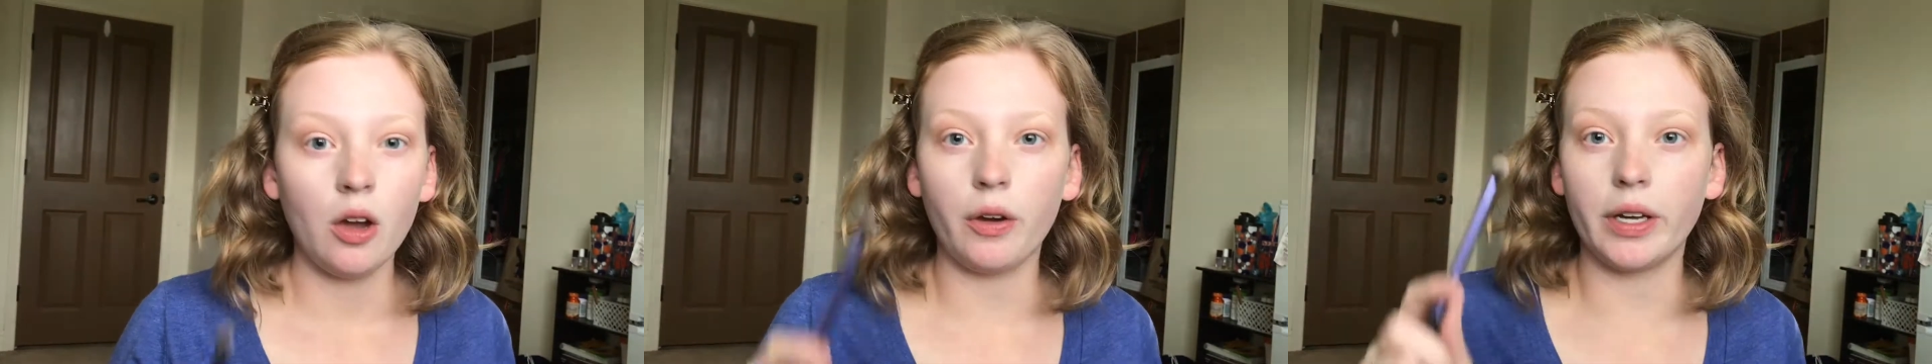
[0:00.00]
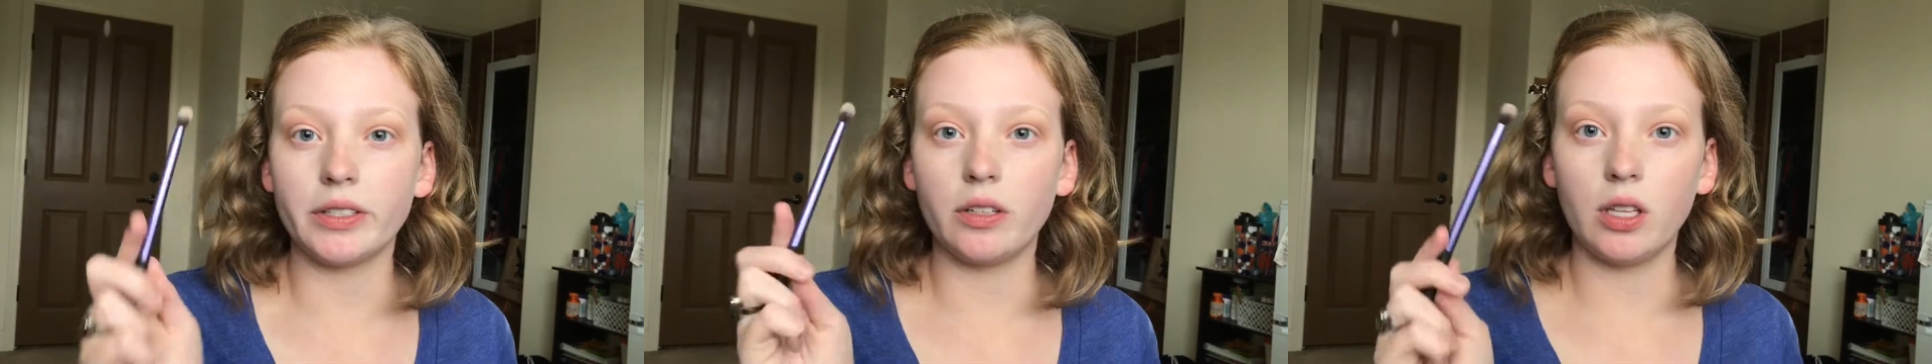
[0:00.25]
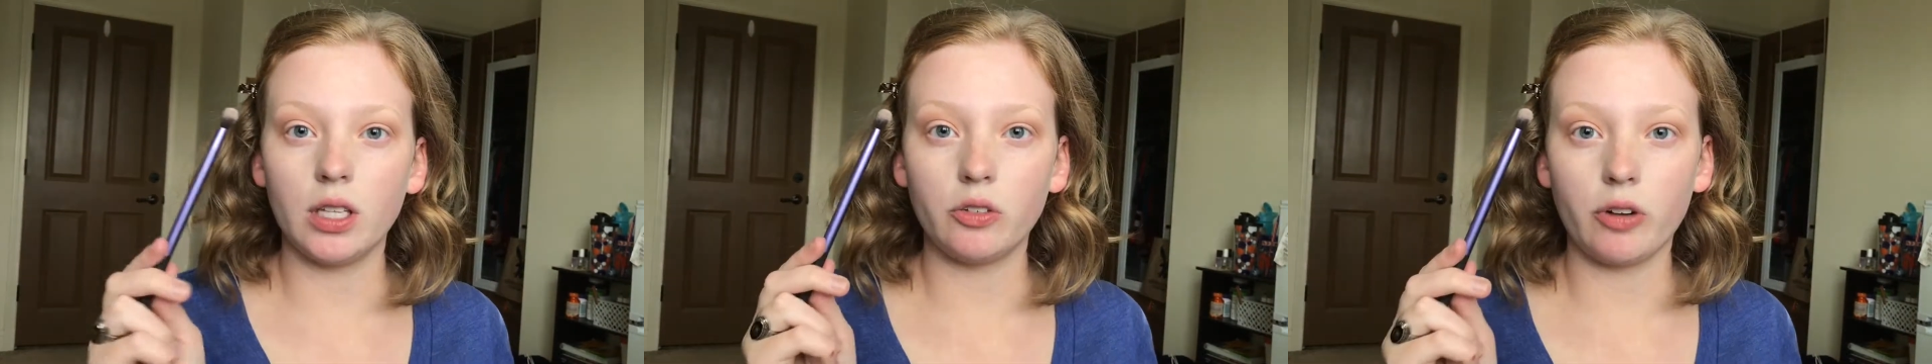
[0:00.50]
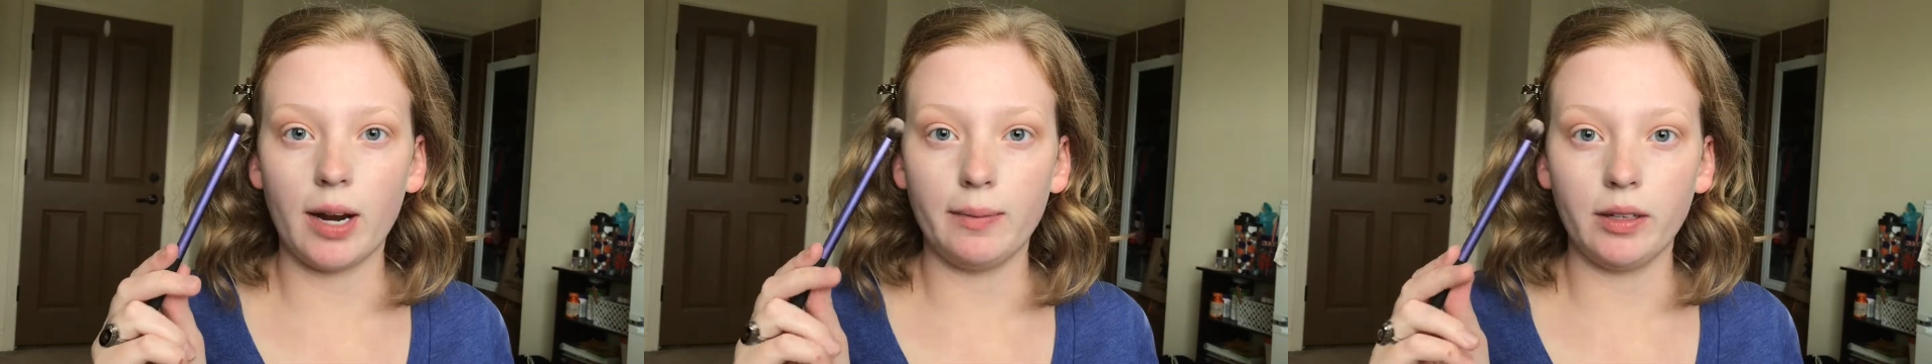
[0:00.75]
Okay, so then
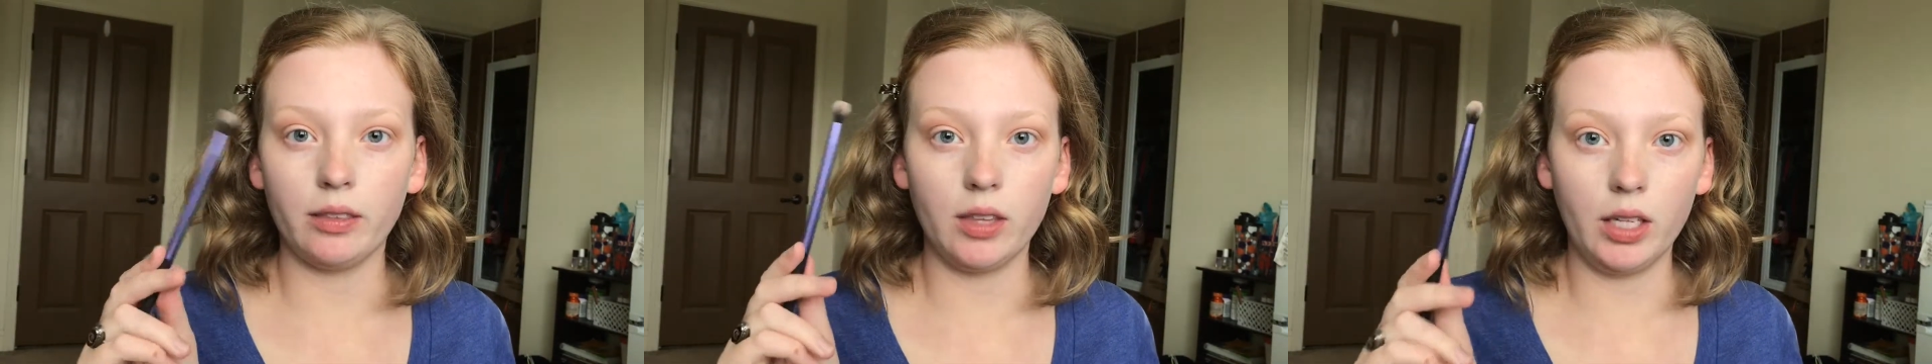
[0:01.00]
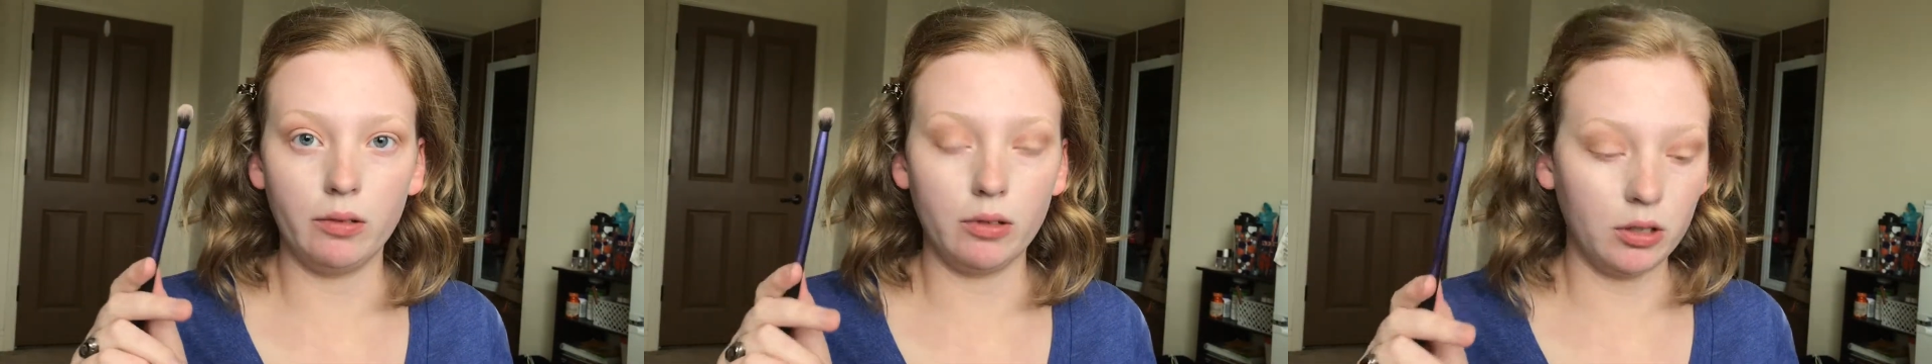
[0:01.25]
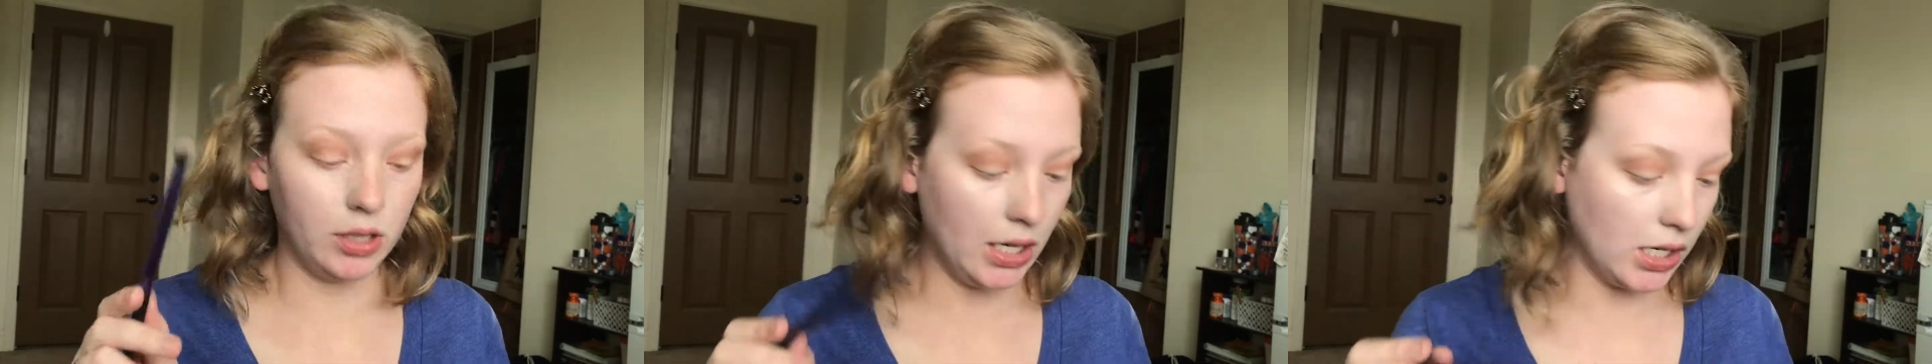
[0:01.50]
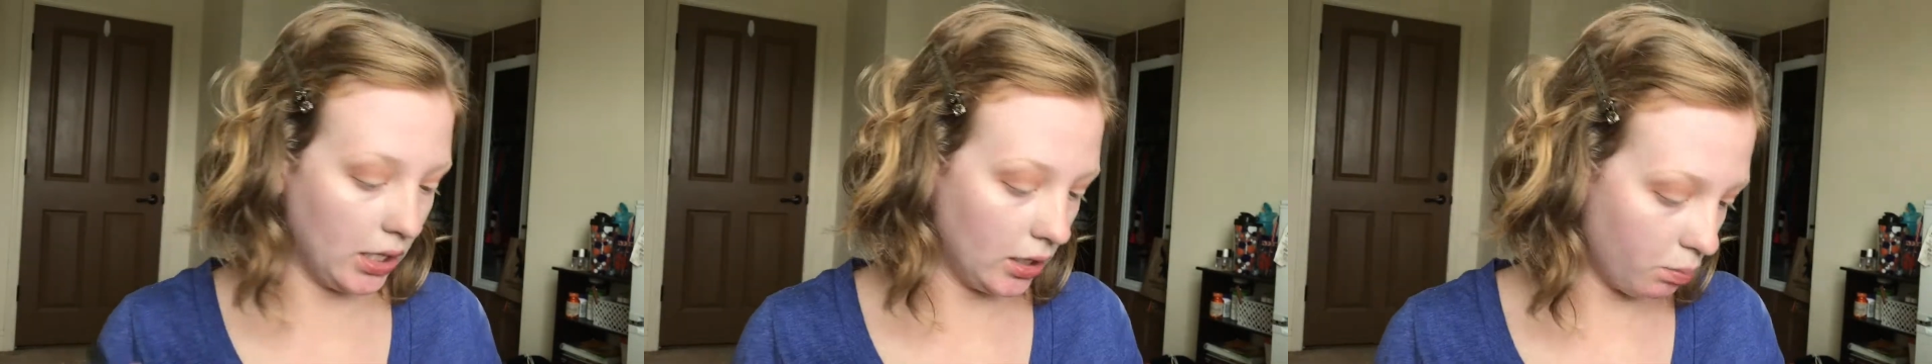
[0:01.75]
grabbing the Real
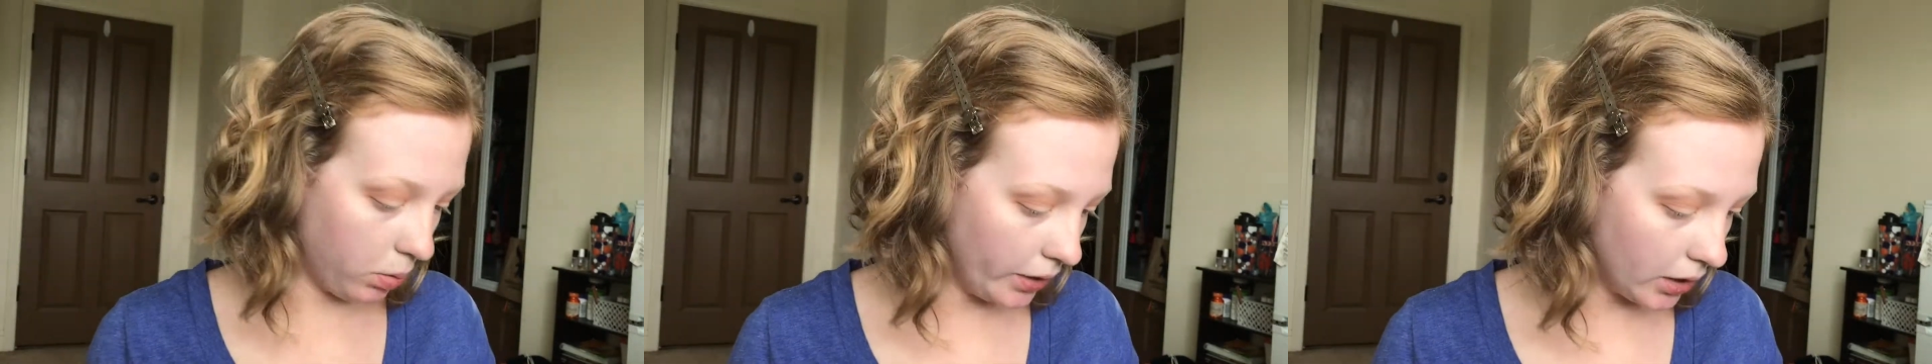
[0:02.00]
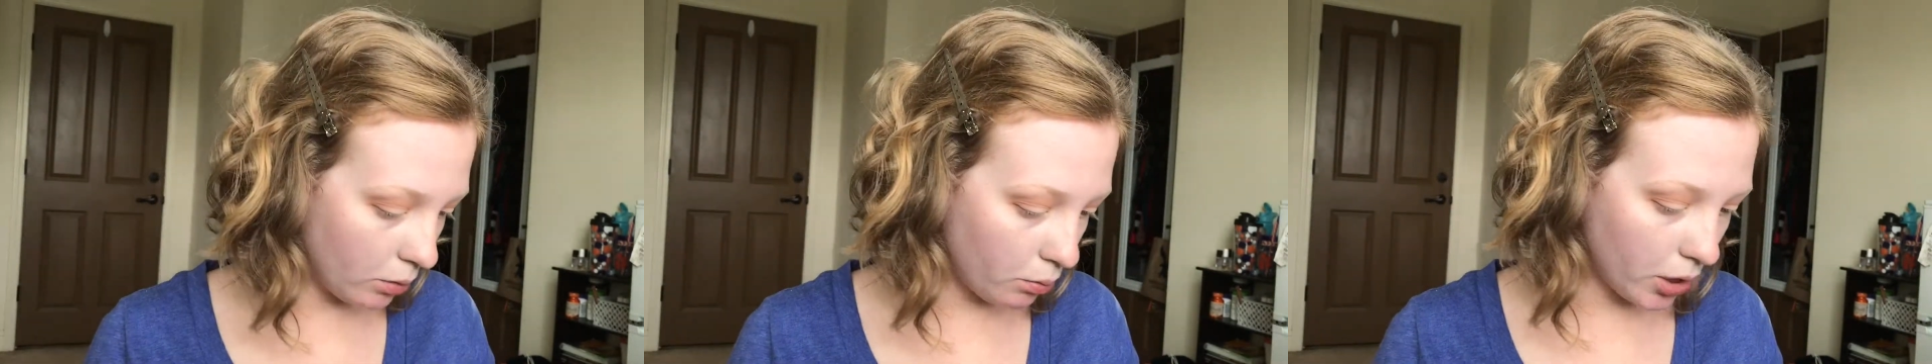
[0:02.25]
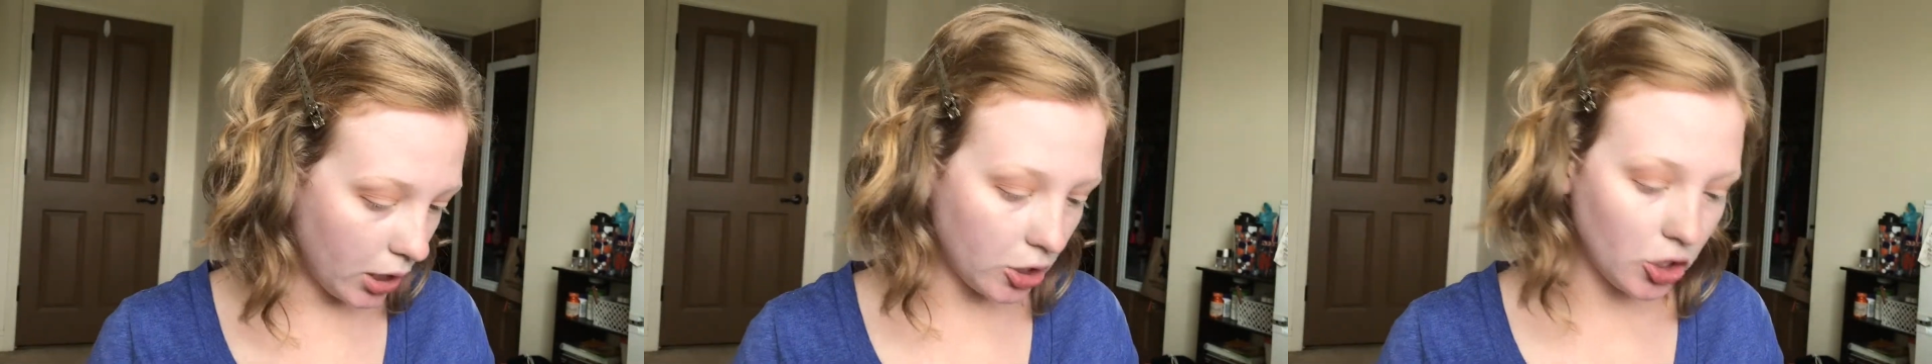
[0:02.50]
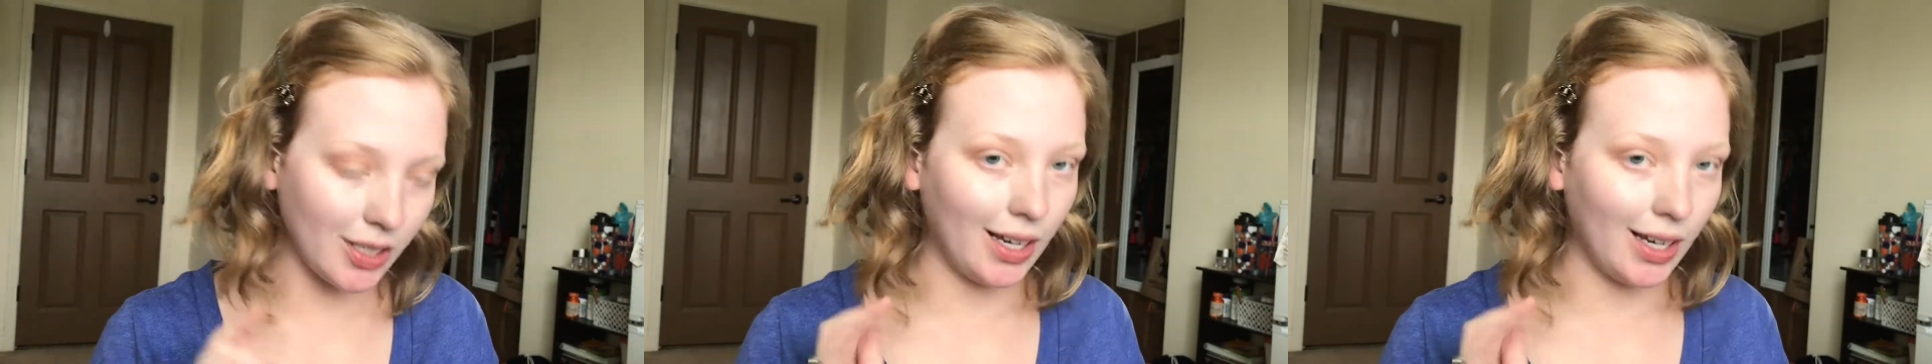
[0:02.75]
Techniques blending brush